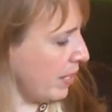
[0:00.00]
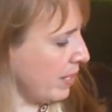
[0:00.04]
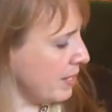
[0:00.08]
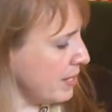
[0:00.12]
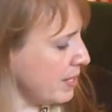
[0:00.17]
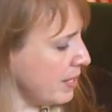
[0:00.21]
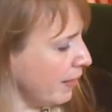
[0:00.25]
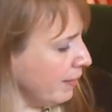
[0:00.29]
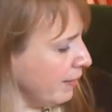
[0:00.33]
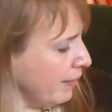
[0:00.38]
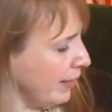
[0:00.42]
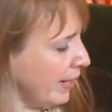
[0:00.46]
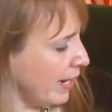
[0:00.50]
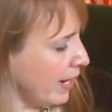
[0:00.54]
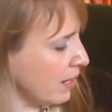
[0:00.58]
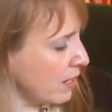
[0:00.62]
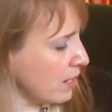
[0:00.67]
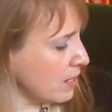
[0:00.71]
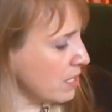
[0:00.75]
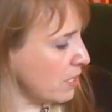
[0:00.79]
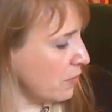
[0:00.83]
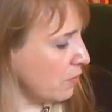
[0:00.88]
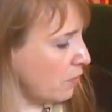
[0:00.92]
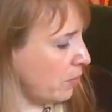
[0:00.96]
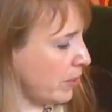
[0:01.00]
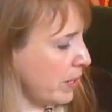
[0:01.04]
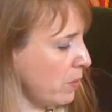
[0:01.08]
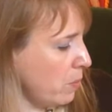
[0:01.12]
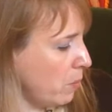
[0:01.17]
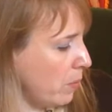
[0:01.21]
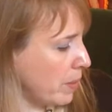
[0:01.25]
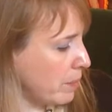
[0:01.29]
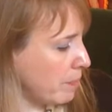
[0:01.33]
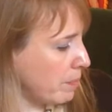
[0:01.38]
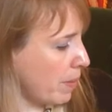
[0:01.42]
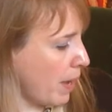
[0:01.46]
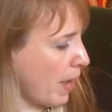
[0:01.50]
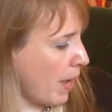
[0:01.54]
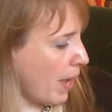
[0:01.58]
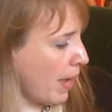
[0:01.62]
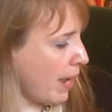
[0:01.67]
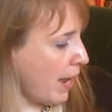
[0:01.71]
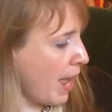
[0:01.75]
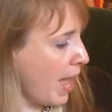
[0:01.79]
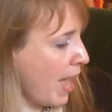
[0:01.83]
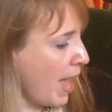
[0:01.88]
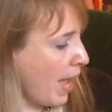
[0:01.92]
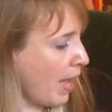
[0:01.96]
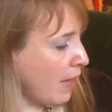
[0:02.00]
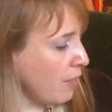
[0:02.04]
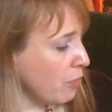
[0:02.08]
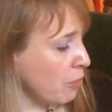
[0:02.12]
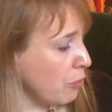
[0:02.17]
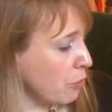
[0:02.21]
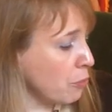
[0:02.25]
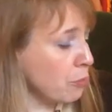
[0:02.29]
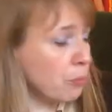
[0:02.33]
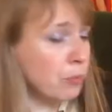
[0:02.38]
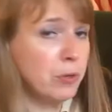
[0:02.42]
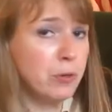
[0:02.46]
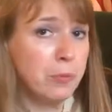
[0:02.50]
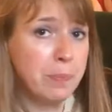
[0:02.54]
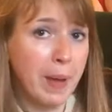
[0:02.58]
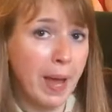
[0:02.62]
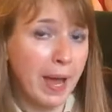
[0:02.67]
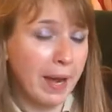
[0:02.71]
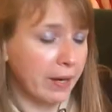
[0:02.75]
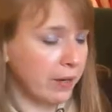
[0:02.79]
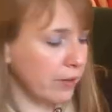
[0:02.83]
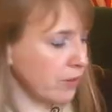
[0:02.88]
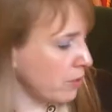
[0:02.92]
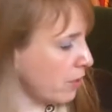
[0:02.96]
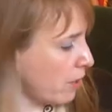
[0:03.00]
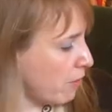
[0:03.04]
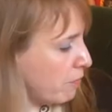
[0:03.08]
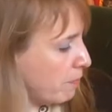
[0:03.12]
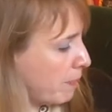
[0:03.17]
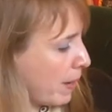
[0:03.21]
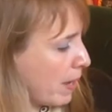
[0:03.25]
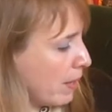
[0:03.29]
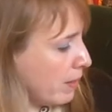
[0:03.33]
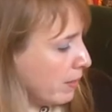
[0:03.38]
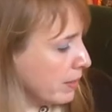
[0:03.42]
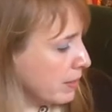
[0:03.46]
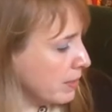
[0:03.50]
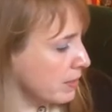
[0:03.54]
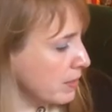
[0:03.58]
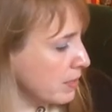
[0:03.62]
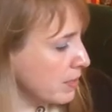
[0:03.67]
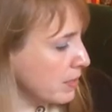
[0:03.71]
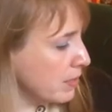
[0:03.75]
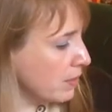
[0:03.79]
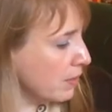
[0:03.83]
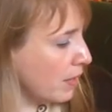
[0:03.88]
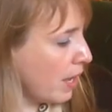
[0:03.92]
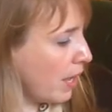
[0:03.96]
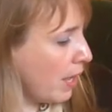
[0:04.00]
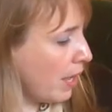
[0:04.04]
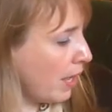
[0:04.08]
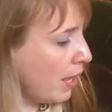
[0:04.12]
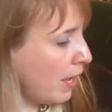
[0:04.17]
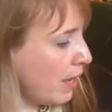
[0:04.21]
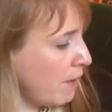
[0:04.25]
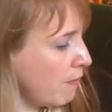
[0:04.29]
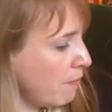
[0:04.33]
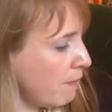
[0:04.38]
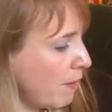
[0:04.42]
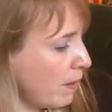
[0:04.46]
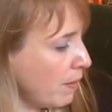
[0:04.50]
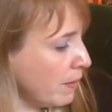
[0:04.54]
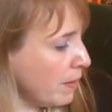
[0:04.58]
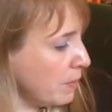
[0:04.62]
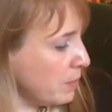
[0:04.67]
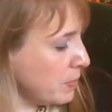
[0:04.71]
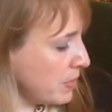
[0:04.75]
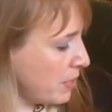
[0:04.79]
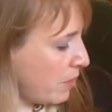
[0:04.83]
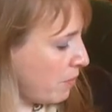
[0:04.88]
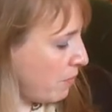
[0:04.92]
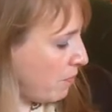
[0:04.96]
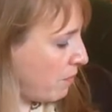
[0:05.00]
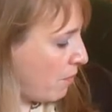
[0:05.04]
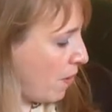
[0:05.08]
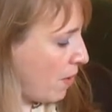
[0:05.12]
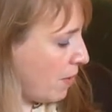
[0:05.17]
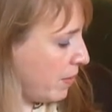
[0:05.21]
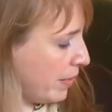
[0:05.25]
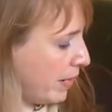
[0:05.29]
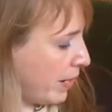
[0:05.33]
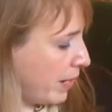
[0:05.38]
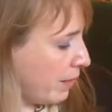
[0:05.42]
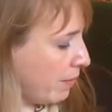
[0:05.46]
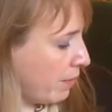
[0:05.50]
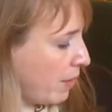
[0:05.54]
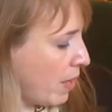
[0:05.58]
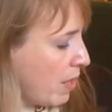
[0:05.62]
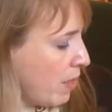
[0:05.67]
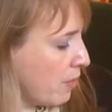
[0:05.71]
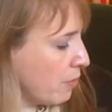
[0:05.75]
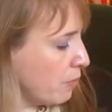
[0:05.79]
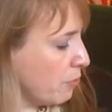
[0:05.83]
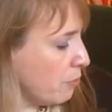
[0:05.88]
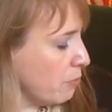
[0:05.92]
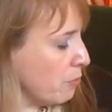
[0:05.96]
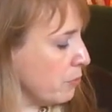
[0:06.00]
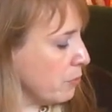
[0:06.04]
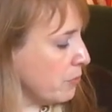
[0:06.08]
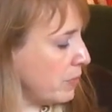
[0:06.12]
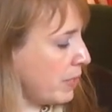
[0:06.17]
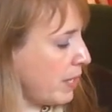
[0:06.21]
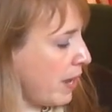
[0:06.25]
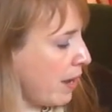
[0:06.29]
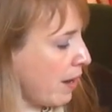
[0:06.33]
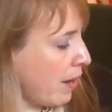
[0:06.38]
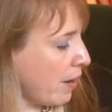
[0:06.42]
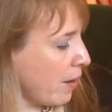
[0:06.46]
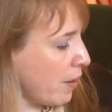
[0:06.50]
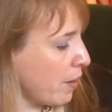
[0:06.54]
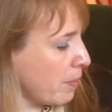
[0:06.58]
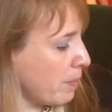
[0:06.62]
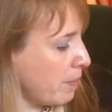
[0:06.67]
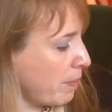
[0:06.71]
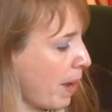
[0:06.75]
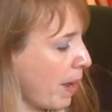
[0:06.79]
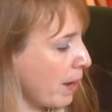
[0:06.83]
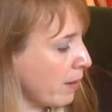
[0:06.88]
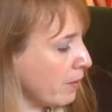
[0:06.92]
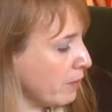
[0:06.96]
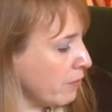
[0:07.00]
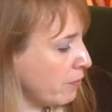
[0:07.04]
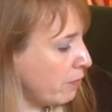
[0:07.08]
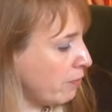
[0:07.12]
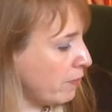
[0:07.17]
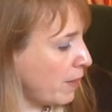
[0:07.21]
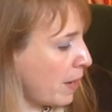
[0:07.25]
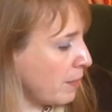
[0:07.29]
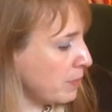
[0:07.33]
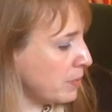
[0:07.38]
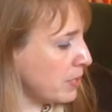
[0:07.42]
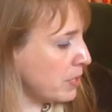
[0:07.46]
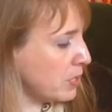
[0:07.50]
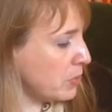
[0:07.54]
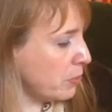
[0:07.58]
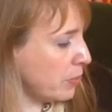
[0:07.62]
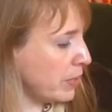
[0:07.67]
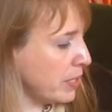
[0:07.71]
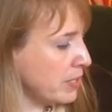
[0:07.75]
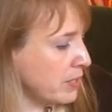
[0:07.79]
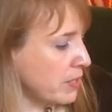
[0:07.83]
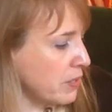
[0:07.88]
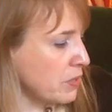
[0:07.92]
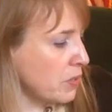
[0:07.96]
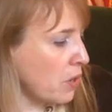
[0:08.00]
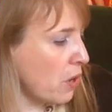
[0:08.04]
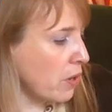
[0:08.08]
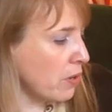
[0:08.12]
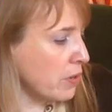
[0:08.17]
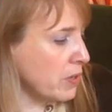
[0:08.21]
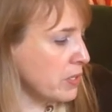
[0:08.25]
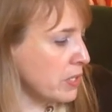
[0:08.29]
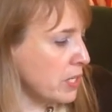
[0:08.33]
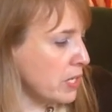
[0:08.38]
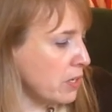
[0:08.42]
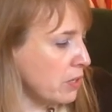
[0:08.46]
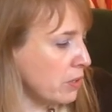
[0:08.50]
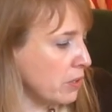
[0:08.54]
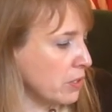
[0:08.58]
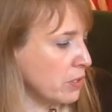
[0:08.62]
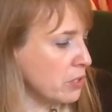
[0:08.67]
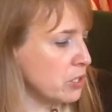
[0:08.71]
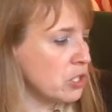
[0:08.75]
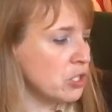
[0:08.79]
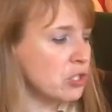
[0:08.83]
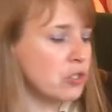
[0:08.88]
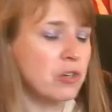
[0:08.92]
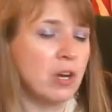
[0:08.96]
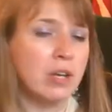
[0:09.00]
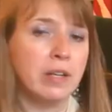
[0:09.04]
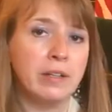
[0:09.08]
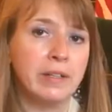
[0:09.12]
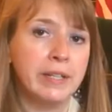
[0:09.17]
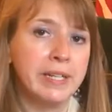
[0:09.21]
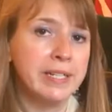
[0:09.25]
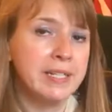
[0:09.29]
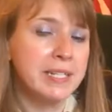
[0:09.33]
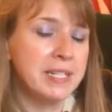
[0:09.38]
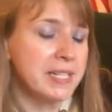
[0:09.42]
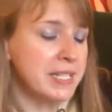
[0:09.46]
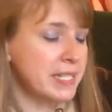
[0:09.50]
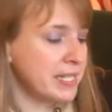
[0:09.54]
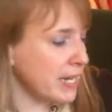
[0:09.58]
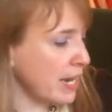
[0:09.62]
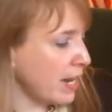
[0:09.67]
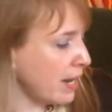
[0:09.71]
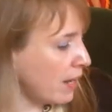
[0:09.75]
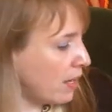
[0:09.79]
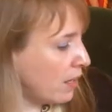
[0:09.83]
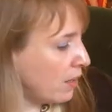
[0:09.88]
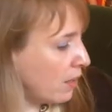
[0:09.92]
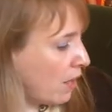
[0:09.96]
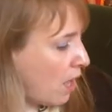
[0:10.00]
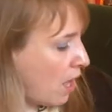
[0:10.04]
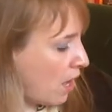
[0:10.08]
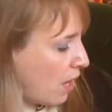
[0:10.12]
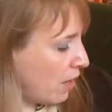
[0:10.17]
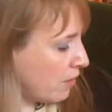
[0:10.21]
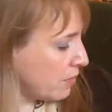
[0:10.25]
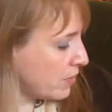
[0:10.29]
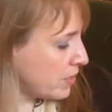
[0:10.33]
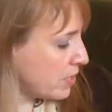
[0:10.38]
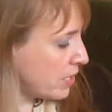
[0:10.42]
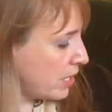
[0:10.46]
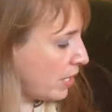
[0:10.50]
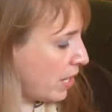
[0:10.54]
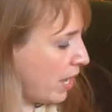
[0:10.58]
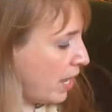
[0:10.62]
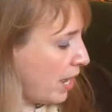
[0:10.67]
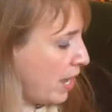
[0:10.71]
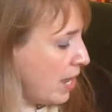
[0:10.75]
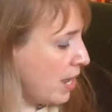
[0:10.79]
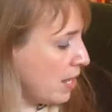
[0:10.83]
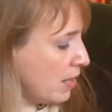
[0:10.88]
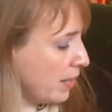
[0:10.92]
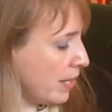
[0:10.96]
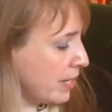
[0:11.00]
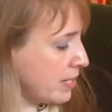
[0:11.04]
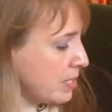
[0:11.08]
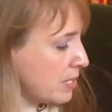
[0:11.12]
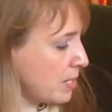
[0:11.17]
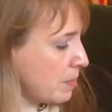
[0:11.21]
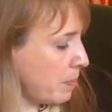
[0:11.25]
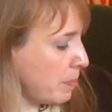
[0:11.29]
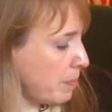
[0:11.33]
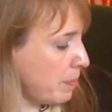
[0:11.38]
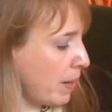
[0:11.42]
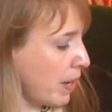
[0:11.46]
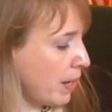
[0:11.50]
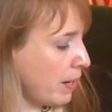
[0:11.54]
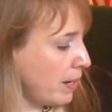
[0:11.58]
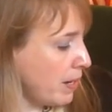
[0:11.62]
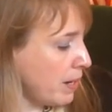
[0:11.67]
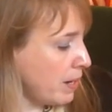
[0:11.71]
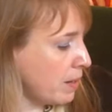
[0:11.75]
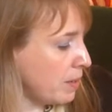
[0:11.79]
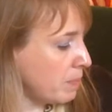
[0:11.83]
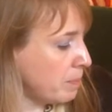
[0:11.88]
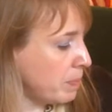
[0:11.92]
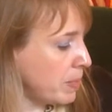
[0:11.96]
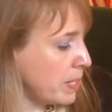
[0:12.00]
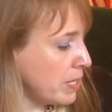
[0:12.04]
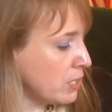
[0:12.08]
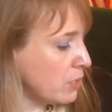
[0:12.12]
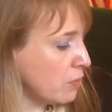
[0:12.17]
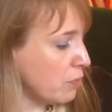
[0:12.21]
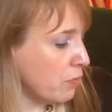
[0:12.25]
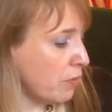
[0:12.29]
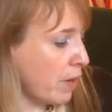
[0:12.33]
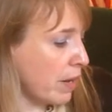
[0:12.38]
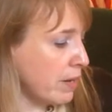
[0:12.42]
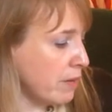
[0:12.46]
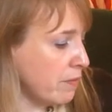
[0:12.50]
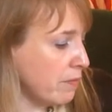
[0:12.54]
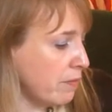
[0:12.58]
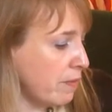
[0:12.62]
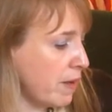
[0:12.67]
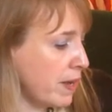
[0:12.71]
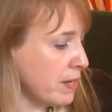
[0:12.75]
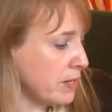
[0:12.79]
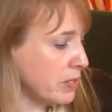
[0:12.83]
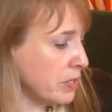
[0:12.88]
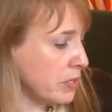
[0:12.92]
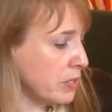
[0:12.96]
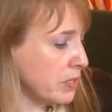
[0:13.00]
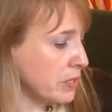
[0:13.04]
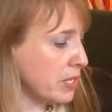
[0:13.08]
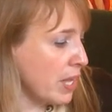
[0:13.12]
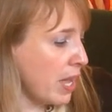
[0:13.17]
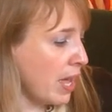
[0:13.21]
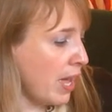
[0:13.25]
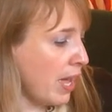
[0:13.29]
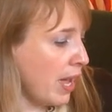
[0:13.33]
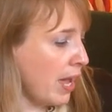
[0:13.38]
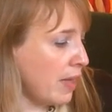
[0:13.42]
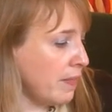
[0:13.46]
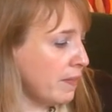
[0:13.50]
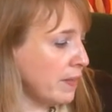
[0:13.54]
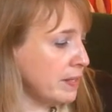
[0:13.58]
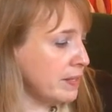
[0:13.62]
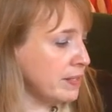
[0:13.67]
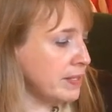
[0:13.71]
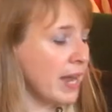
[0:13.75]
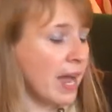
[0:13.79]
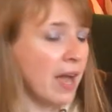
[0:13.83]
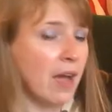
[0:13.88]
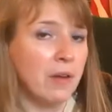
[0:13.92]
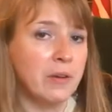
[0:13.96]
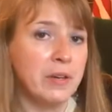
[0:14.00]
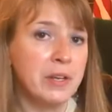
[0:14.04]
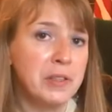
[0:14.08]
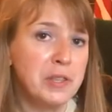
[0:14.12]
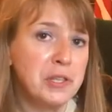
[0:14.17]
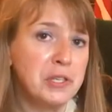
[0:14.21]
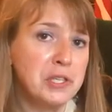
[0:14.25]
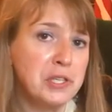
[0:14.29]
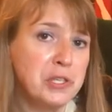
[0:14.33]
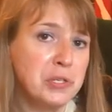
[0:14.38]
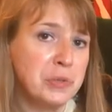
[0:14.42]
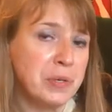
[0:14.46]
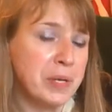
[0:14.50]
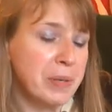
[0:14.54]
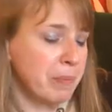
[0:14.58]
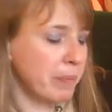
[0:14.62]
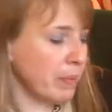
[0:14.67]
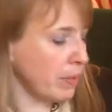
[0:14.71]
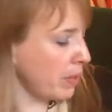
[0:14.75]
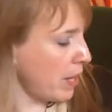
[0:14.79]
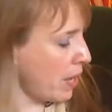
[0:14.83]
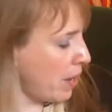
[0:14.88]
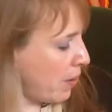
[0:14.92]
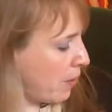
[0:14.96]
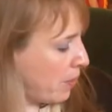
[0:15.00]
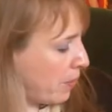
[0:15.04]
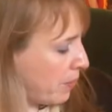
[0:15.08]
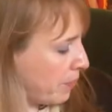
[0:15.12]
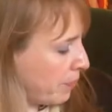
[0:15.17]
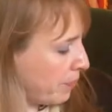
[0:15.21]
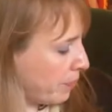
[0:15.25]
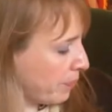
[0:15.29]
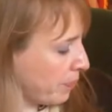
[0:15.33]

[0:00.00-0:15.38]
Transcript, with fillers: Suddenly, a gust of wind whipped by and threw Packard off balance. He felt himself falling through the air. Packard flapped his wings as hard as he could, struggling to stay aloft. He glanced up at Penny and Pete's frightened faces, and then down at the street below.